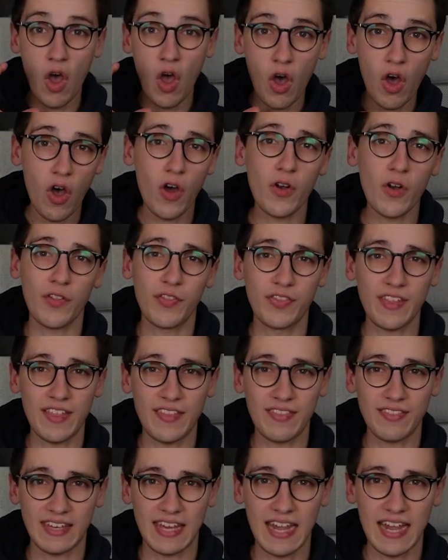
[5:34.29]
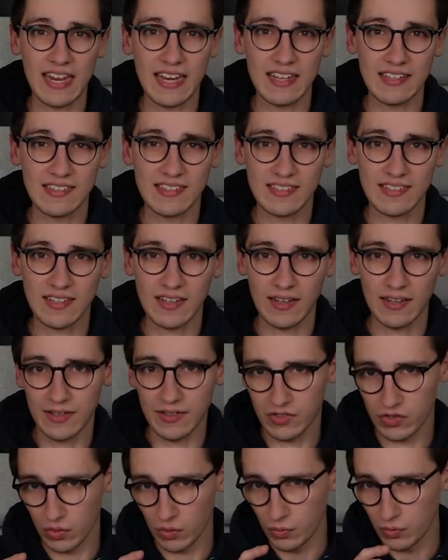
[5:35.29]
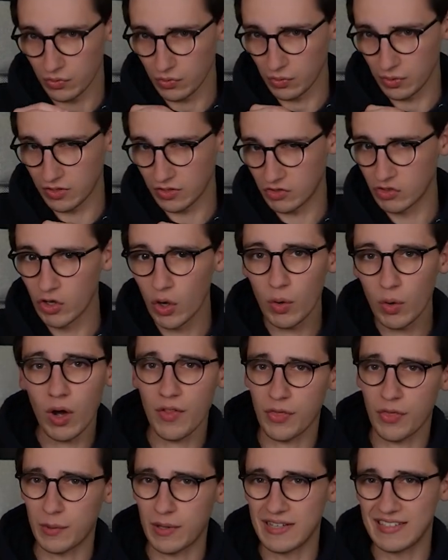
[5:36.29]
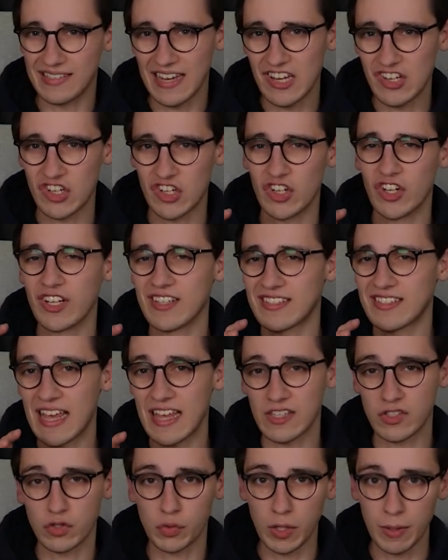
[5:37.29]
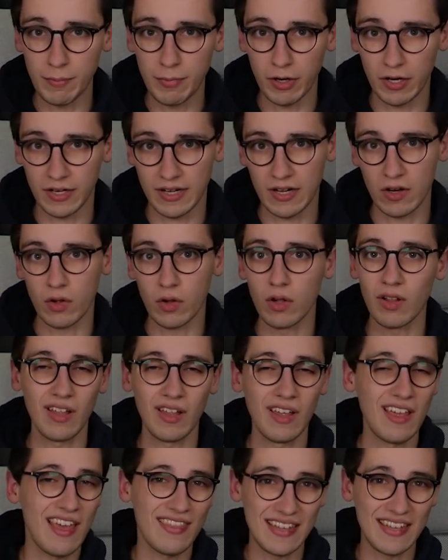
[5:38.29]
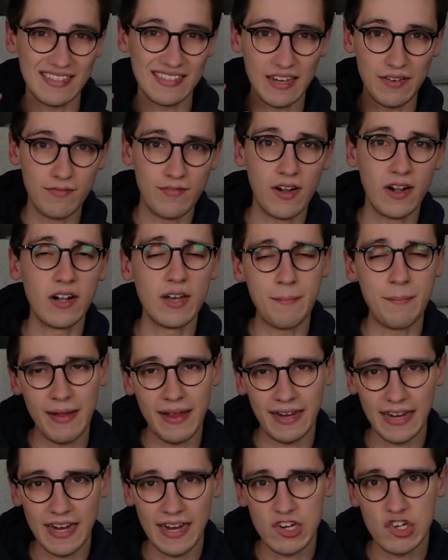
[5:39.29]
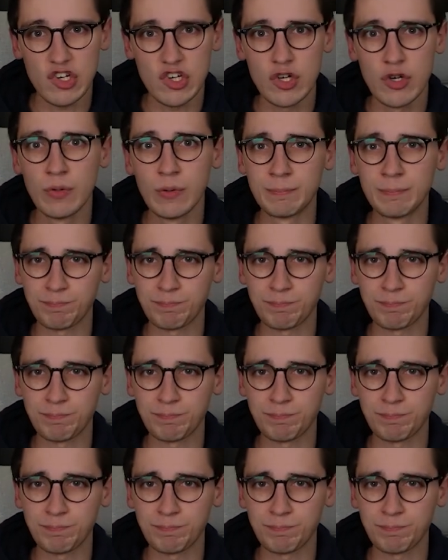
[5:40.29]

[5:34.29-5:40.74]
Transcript: unauthenticated, so there's no authorization on this S3 bucket at all. That's a very big issue.